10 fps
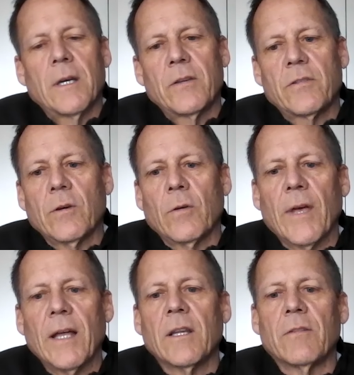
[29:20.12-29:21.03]
And so
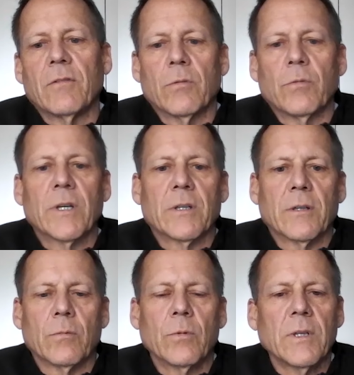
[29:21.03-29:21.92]
that level of
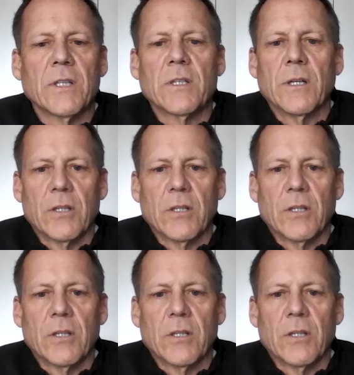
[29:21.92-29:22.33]
rigor really